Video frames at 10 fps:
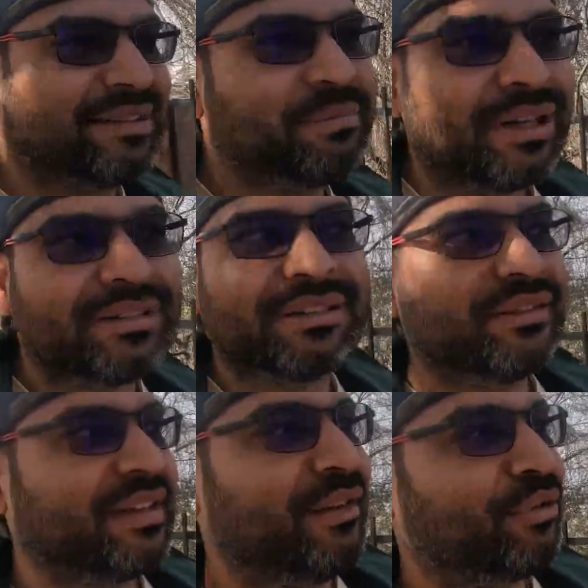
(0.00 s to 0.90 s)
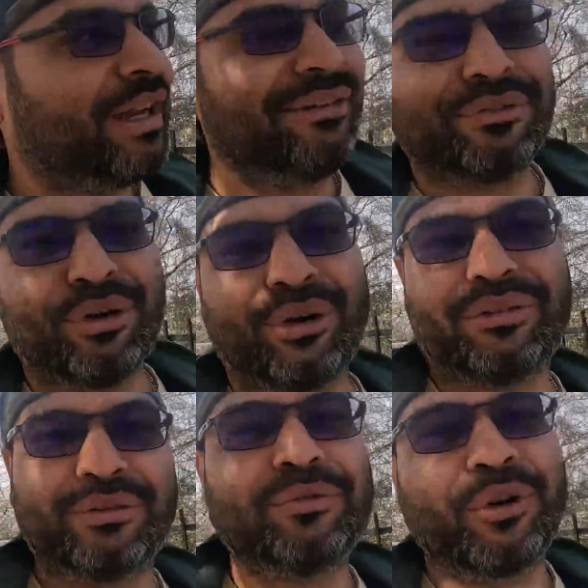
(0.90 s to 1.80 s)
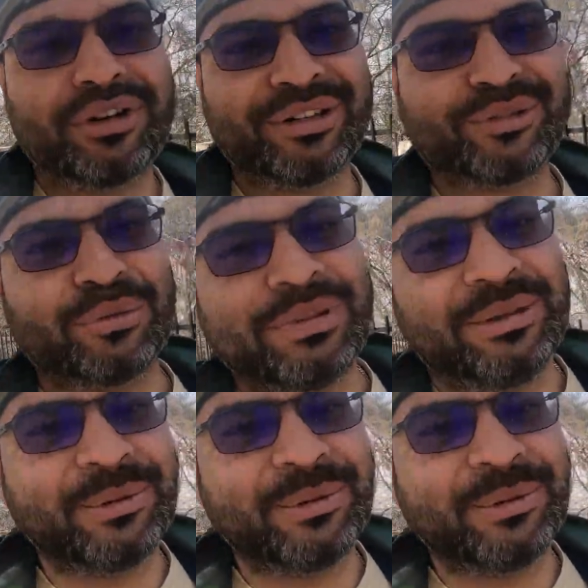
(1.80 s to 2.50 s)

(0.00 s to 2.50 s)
impressive as I would have thought of a fortress to be,